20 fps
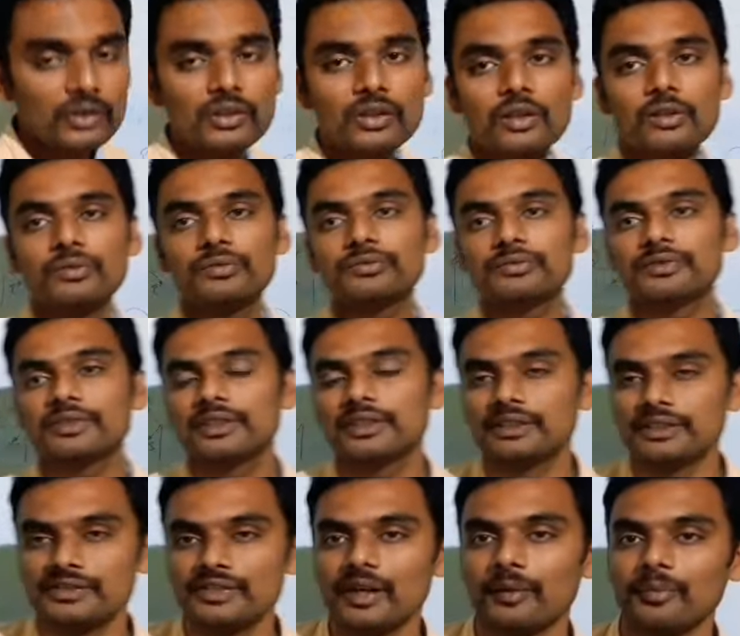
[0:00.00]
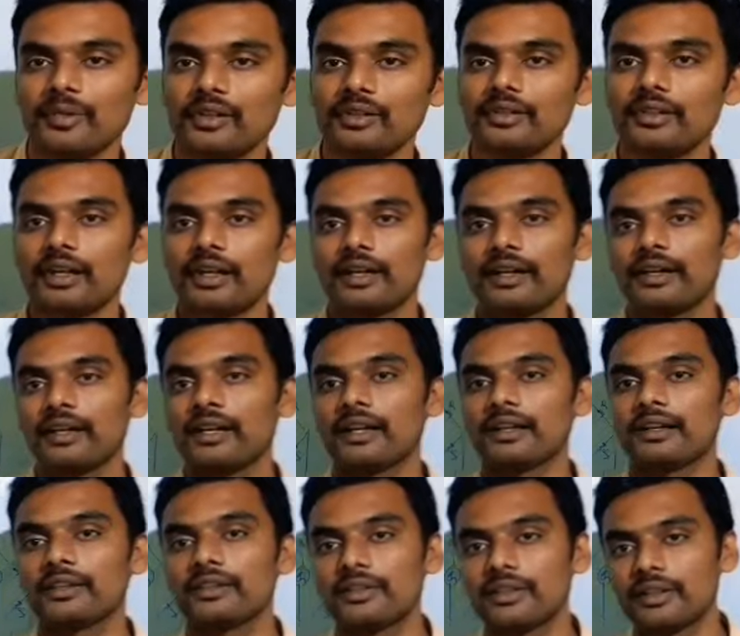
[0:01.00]
of third chapter, current
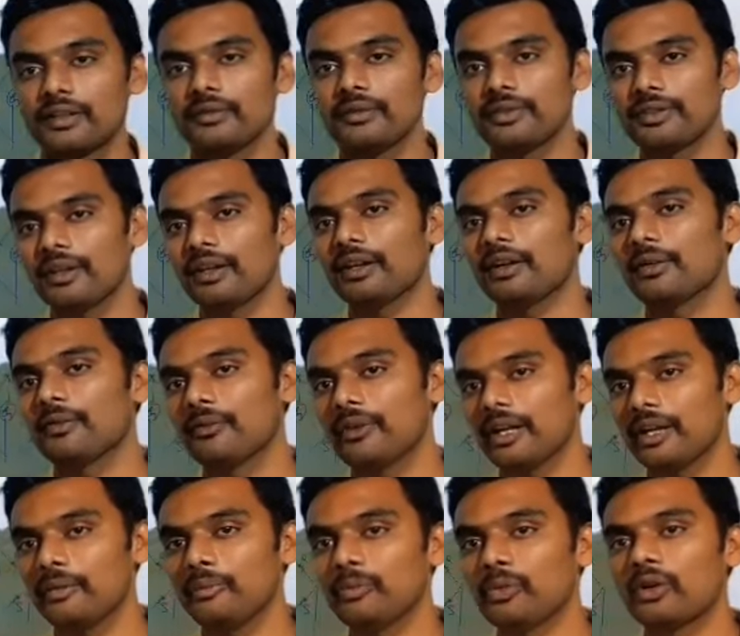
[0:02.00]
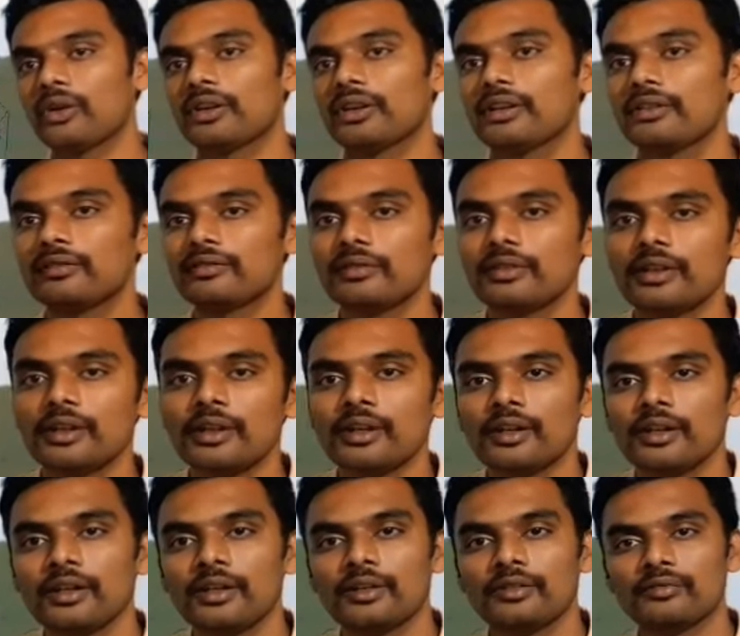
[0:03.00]
electricity, which are very important
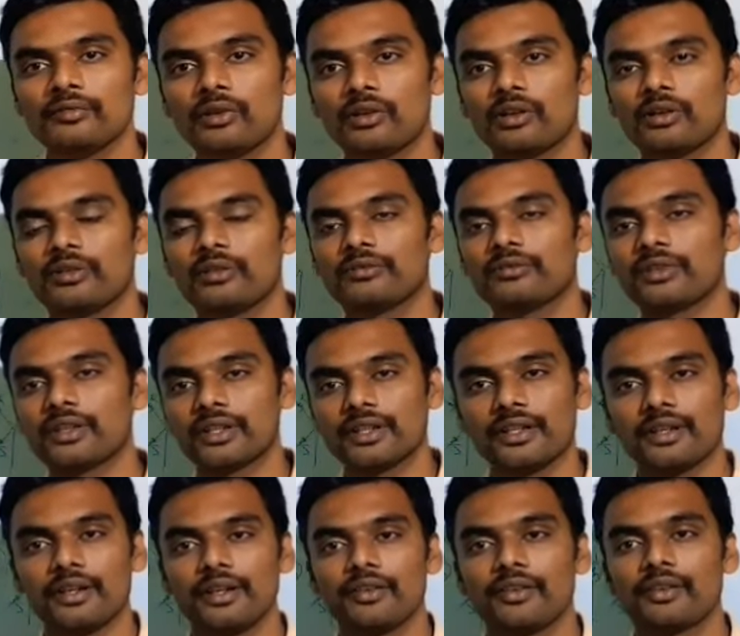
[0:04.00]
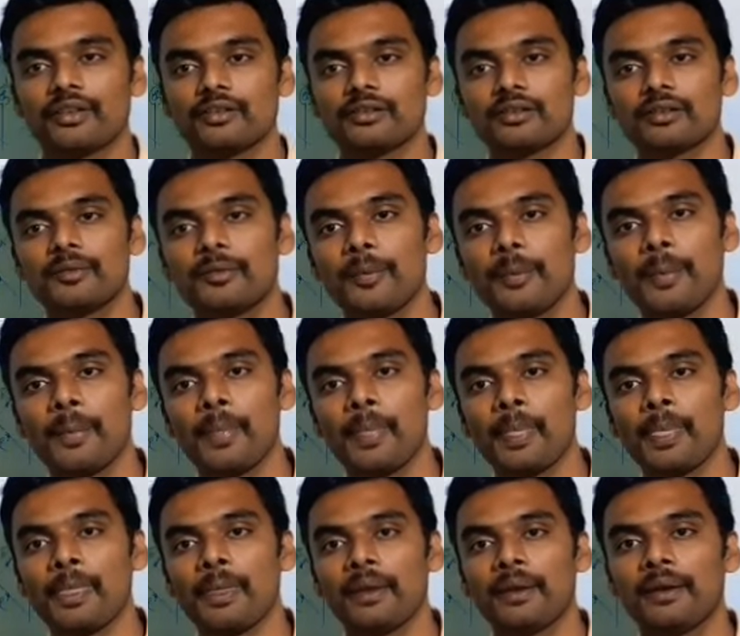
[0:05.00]
for our further discussion.
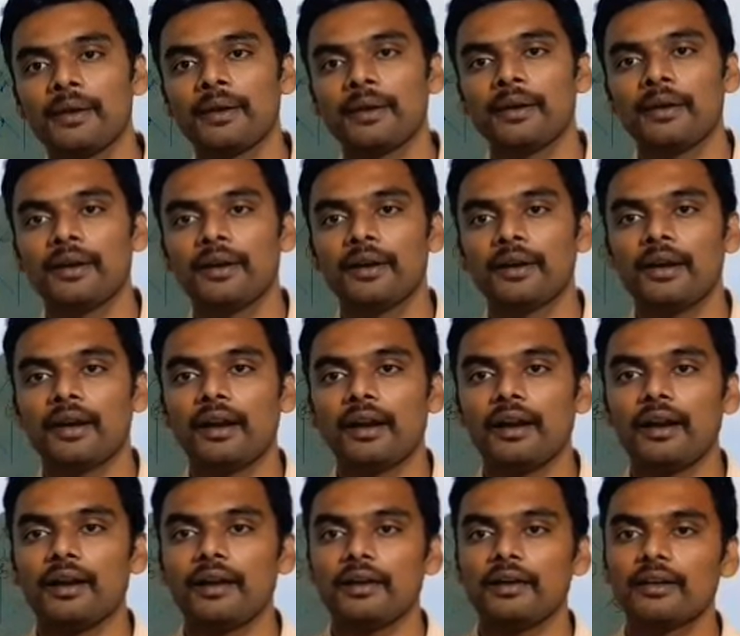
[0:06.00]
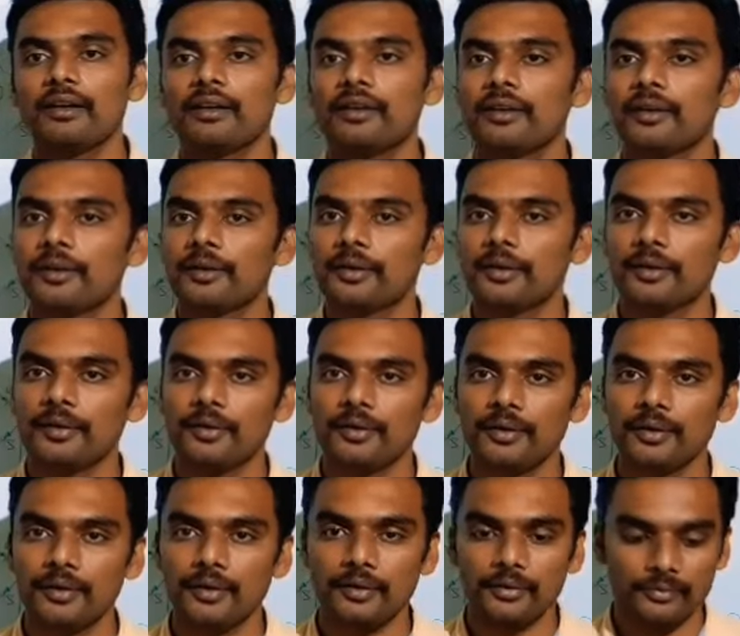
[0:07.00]
And
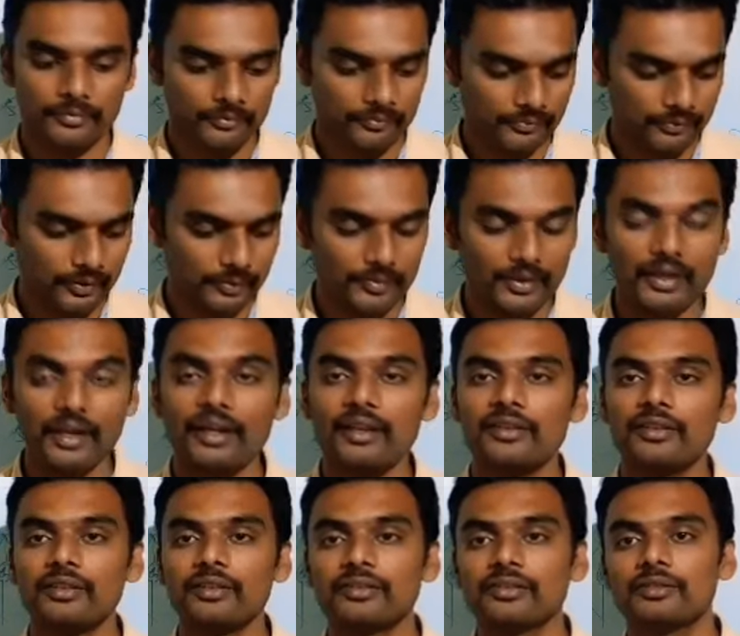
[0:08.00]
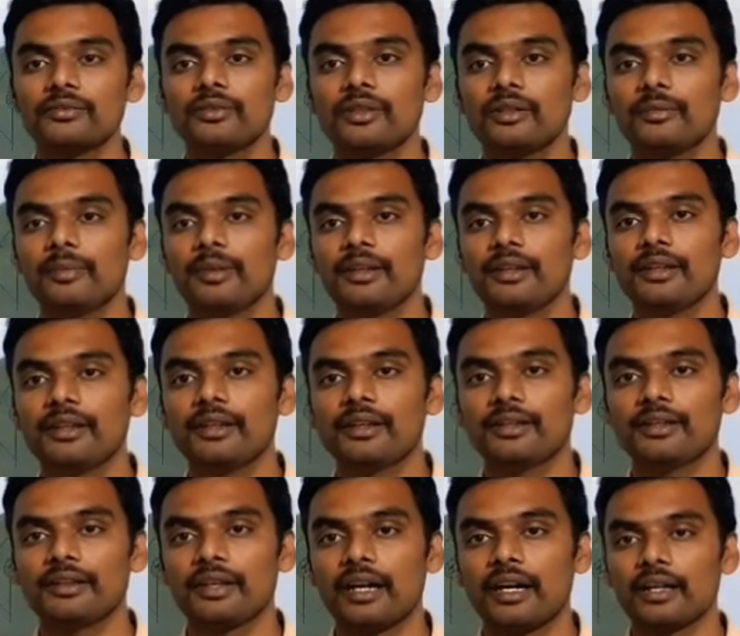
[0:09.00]
from the next session we'll be
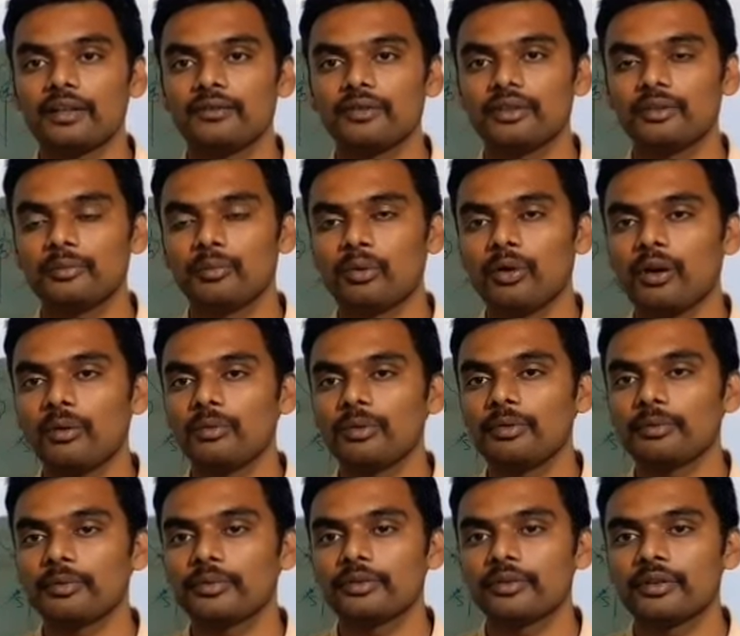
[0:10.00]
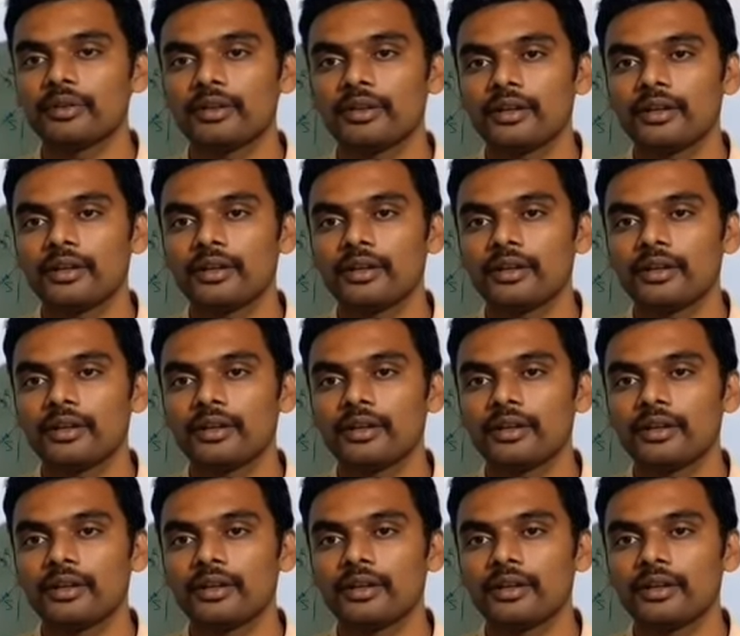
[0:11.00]
starting with the problems.